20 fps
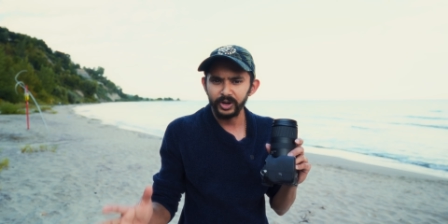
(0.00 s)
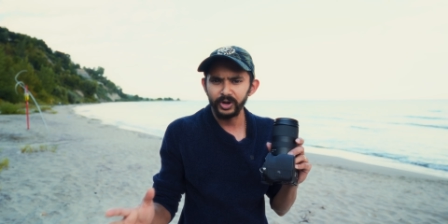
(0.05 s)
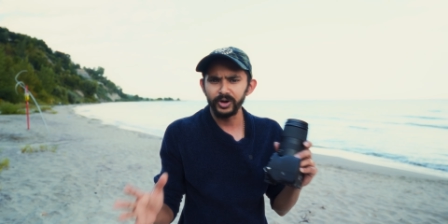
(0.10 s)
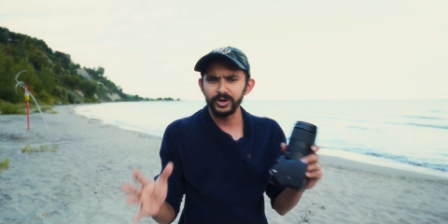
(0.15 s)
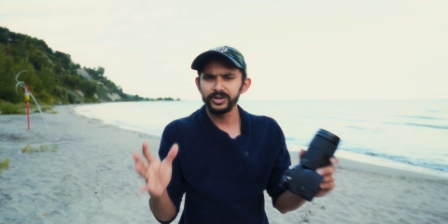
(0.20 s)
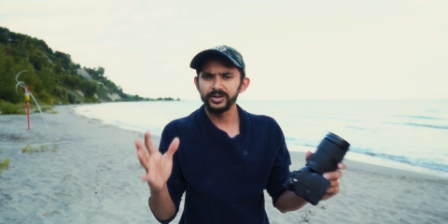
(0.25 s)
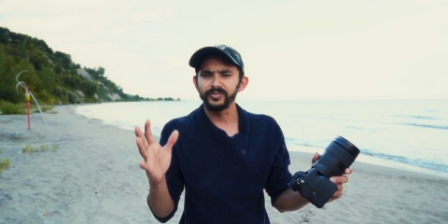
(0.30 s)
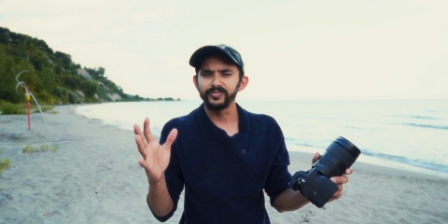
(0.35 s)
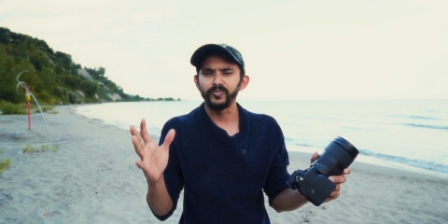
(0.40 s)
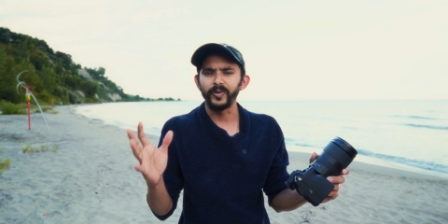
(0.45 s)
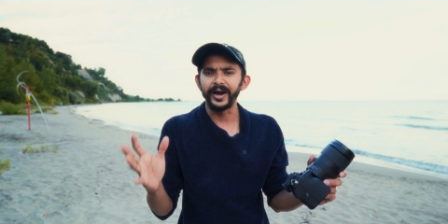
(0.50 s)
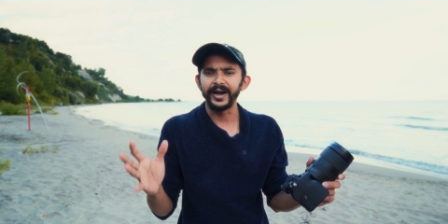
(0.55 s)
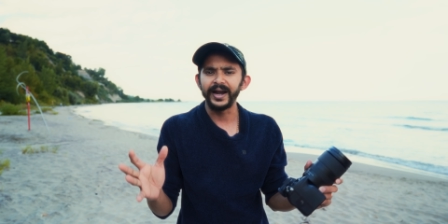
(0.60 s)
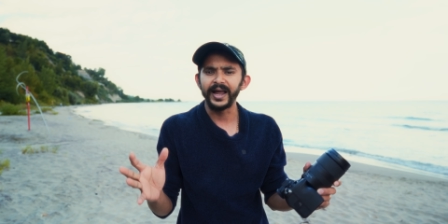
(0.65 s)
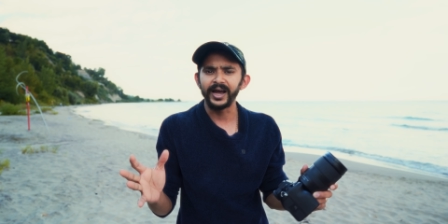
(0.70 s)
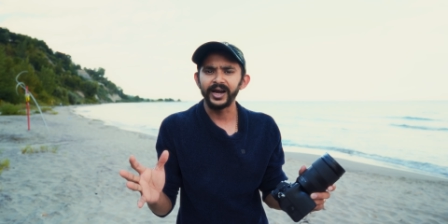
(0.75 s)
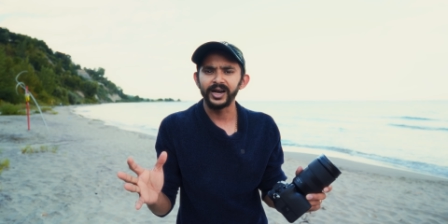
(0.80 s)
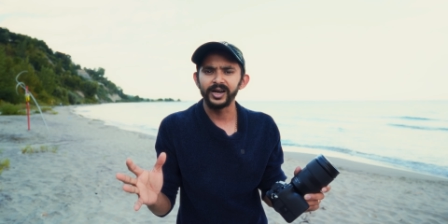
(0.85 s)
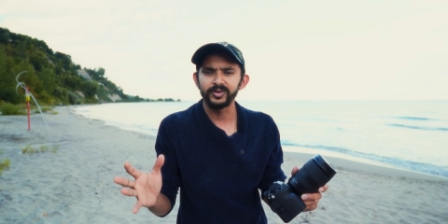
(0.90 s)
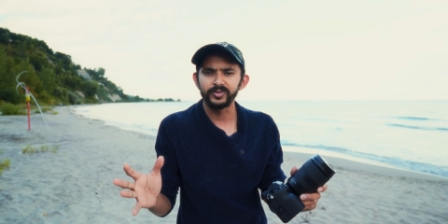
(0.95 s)
good wide
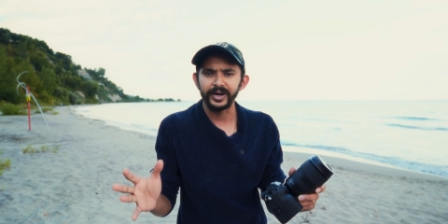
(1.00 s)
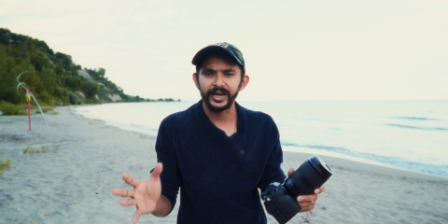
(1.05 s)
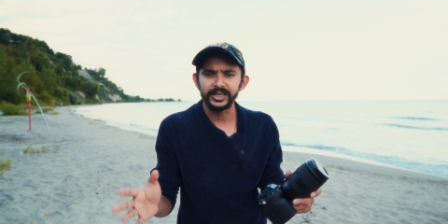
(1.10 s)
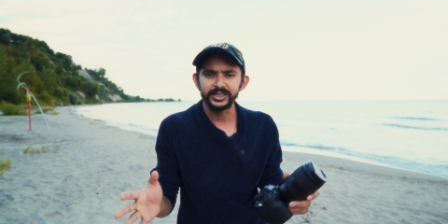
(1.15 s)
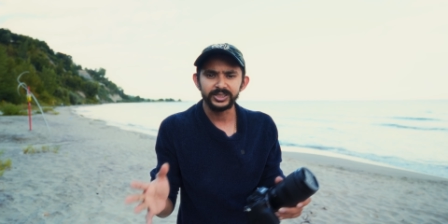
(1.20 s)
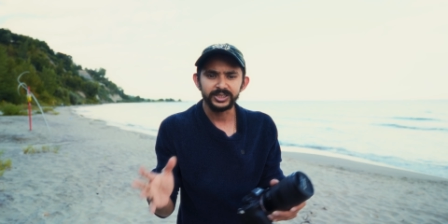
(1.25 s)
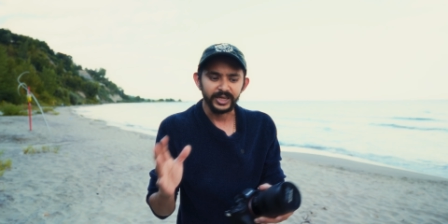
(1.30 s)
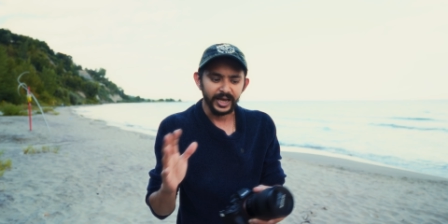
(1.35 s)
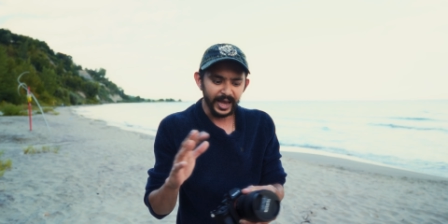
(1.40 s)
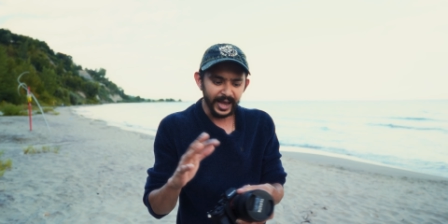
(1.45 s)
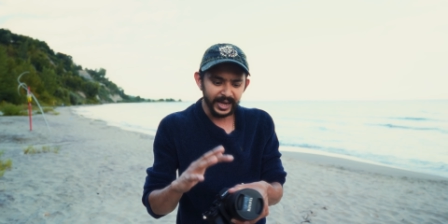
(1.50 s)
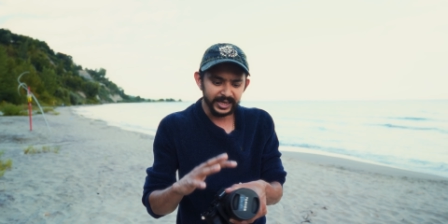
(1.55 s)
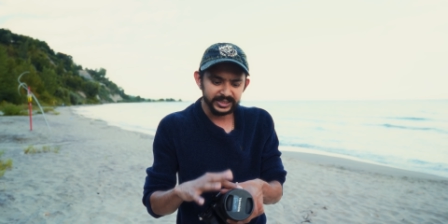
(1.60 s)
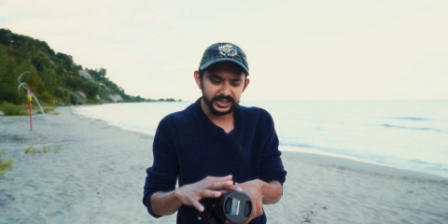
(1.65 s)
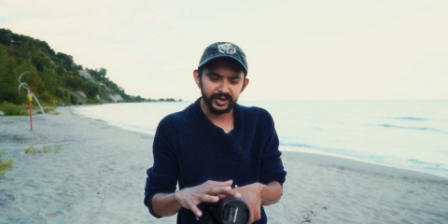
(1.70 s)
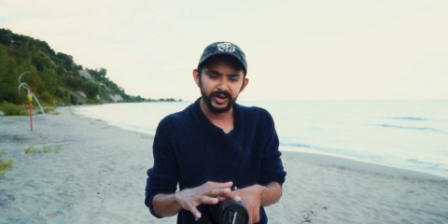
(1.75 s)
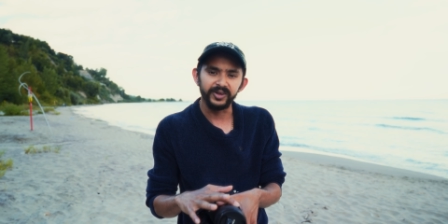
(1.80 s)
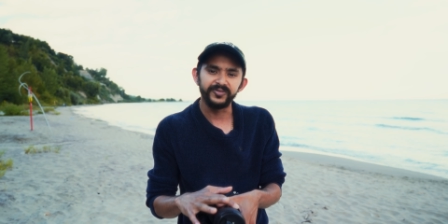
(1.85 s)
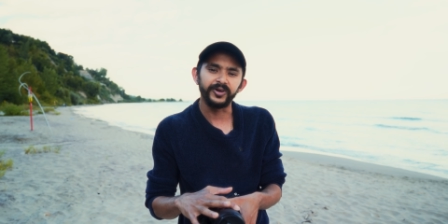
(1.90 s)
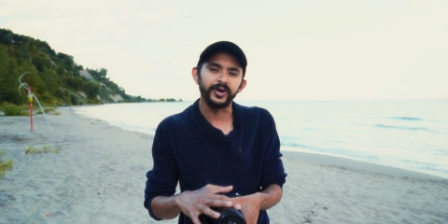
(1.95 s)
angle range, and
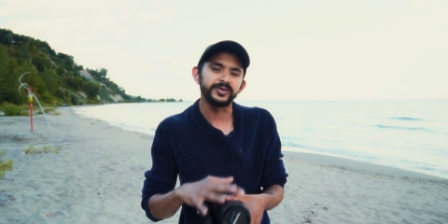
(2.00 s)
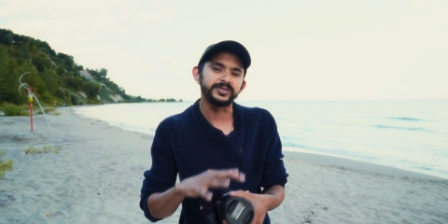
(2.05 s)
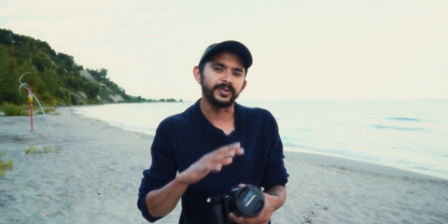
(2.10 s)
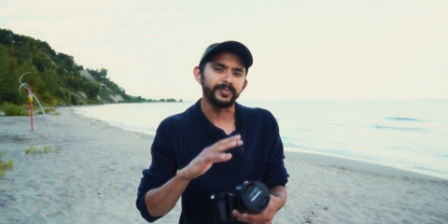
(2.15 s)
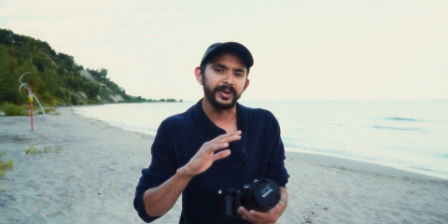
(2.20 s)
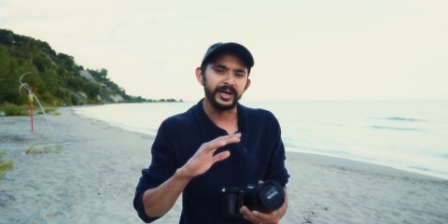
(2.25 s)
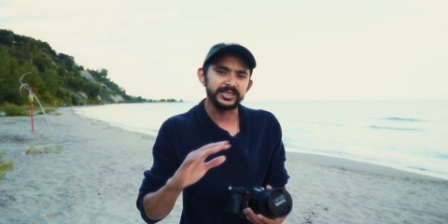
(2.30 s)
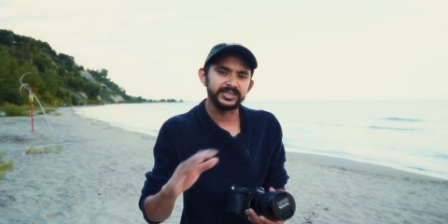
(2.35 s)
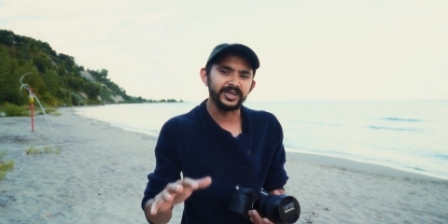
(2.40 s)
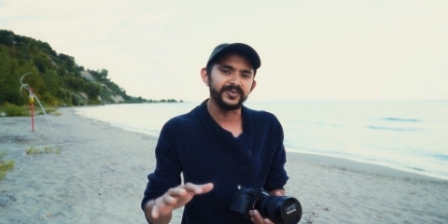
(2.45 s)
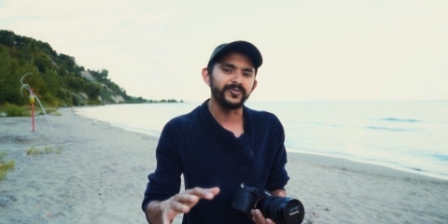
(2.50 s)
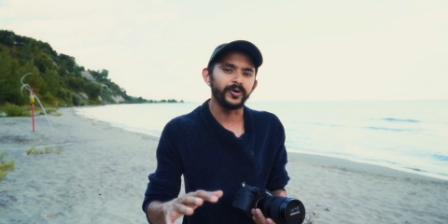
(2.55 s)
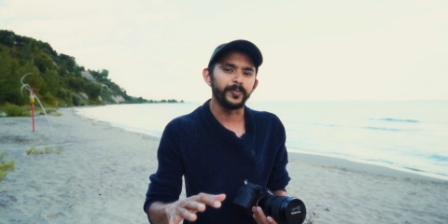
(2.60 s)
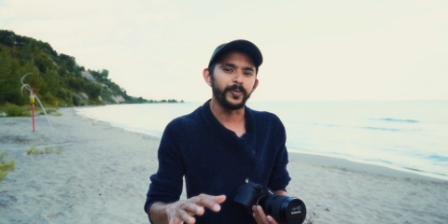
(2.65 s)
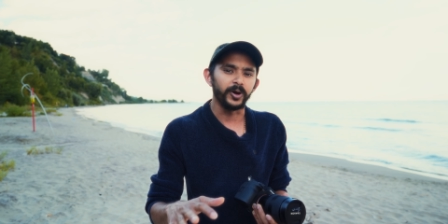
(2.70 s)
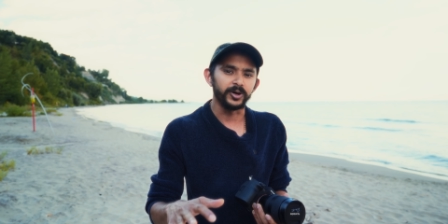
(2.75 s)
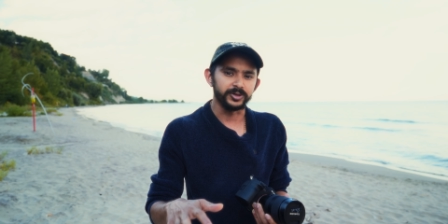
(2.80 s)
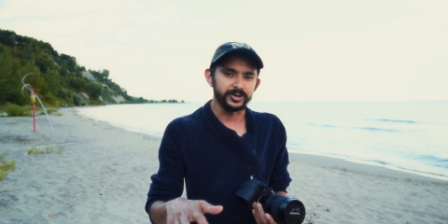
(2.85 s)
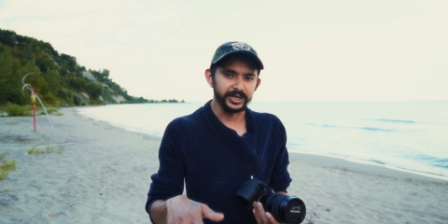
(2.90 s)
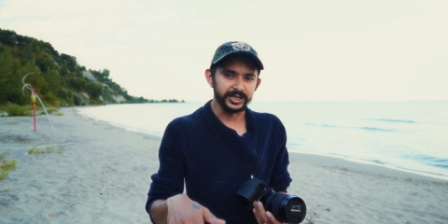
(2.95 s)
seventy five is amazing for
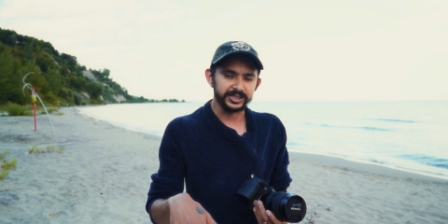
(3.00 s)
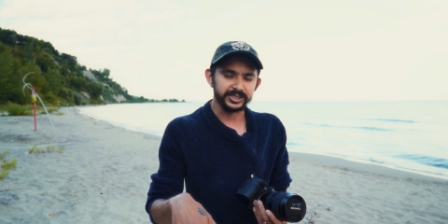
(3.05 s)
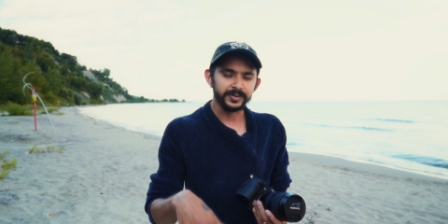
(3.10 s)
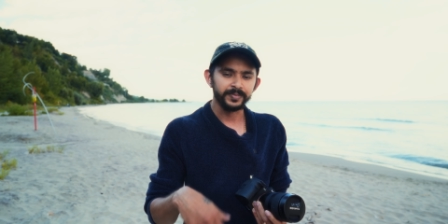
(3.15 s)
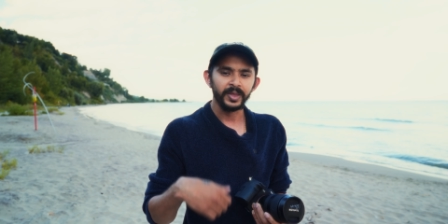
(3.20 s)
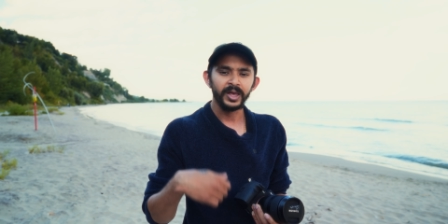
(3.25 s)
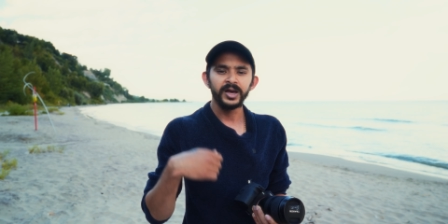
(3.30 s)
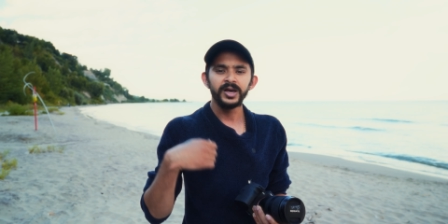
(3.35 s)
portraits.